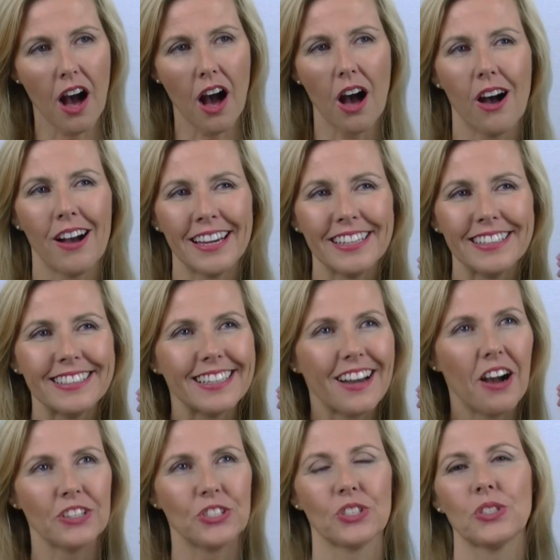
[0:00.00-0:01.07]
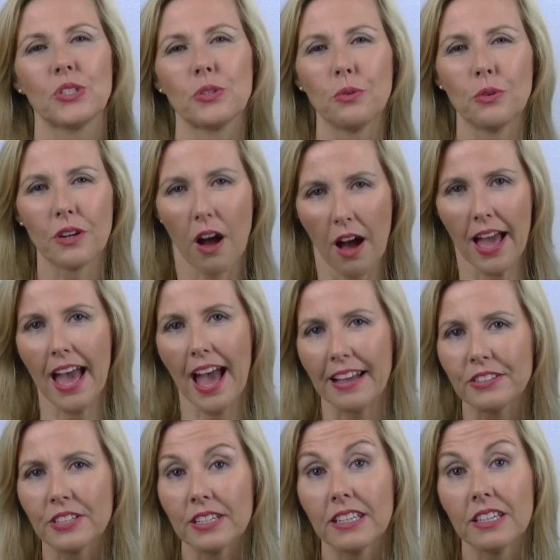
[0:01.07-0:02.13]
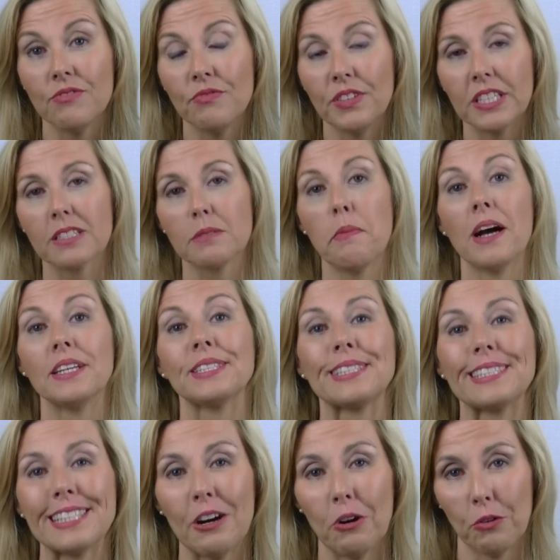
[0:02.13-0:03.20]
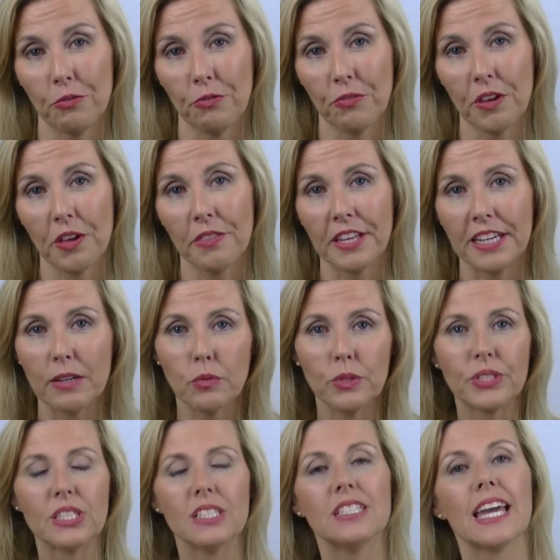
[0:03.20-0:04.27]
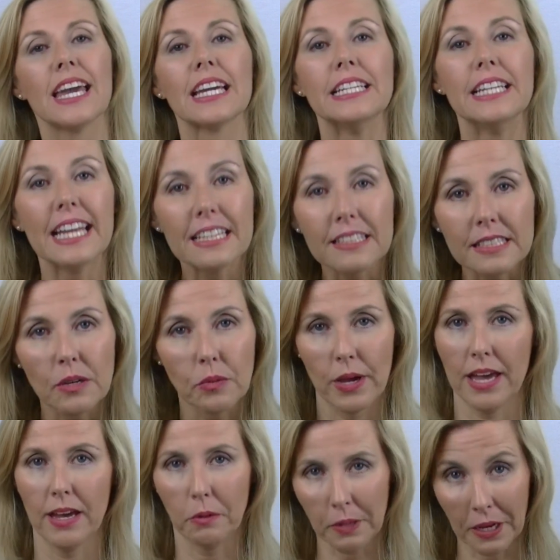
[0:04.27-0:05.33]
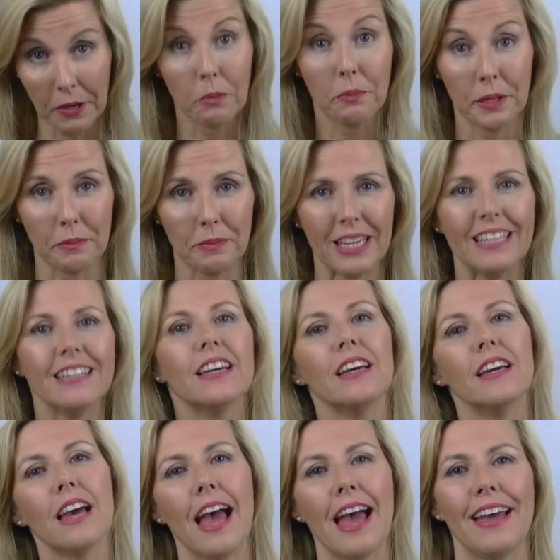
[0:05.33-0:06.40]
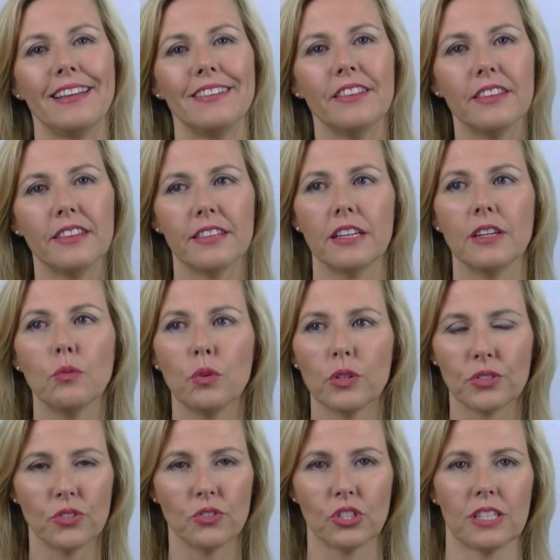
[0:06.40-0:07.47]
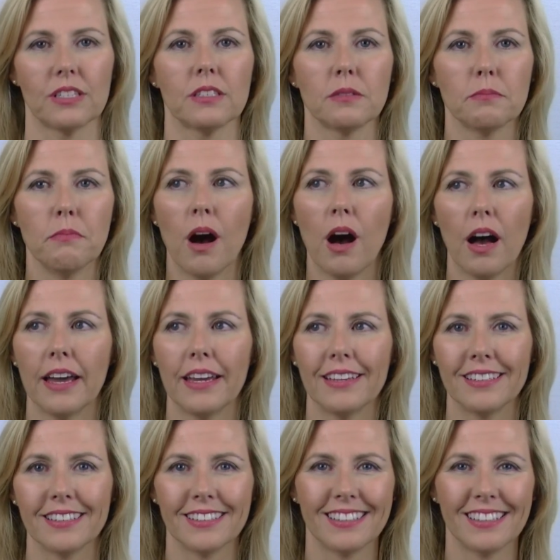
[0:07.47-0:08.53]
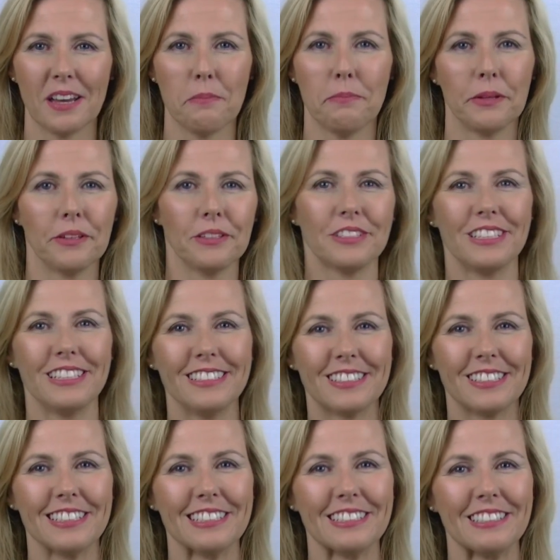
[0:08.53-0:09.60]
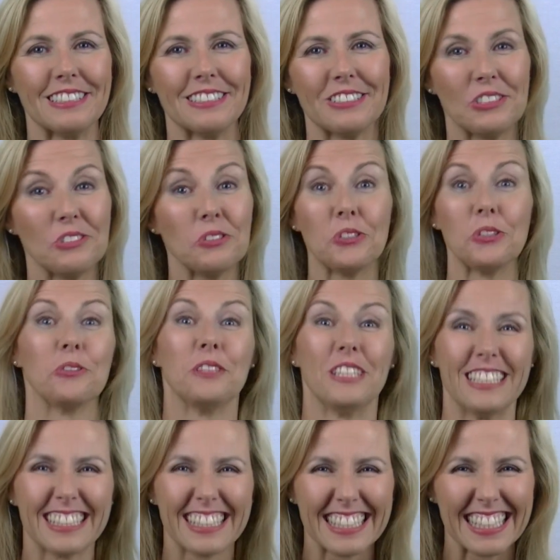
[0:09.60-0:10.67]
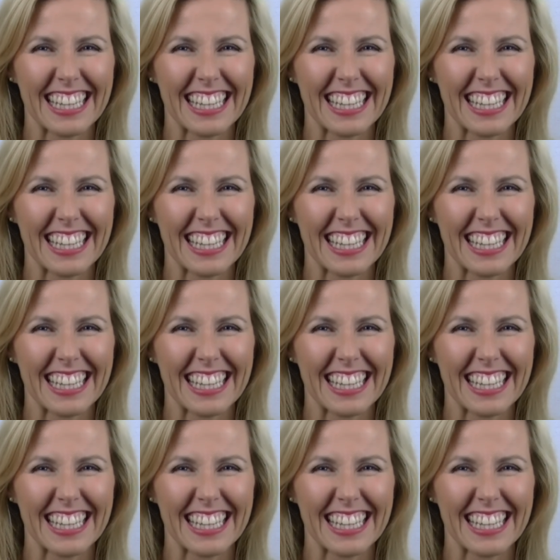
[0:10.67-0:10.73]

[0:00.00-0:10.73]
I just thought I had to convince myself that it was the techniques that were helping me and that it wasn't just my ability to do this.